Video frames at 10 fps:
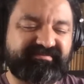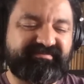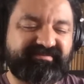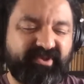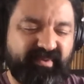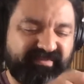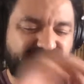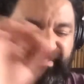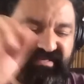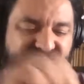knowing the
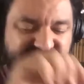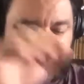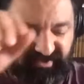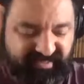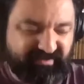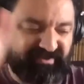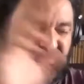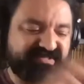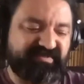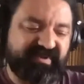right skills and putting them on your
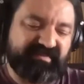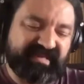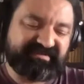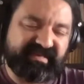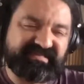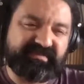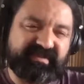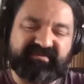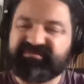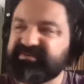resume makes a big
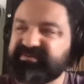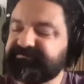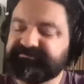difference.